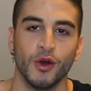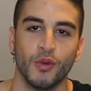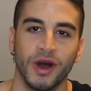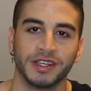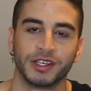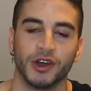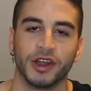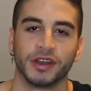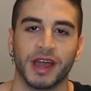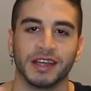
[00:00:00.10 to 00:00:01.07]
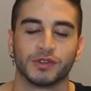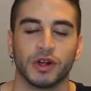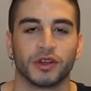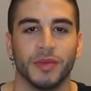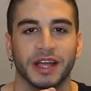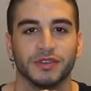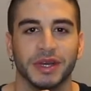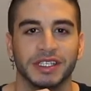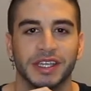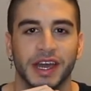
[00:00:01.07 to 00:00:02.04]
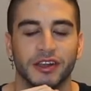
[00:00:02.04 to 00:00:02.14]
What is going on guys? Welcome back to
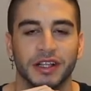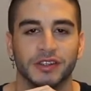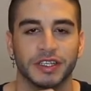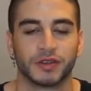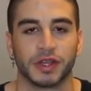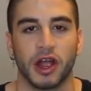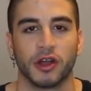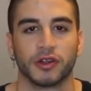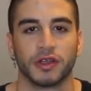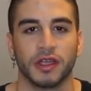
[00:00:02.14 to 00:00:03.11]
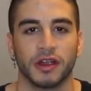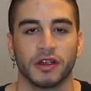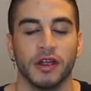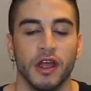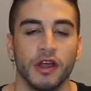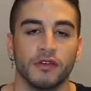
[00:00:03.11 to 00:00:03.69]
my channel. I'm Andres Ricardo here.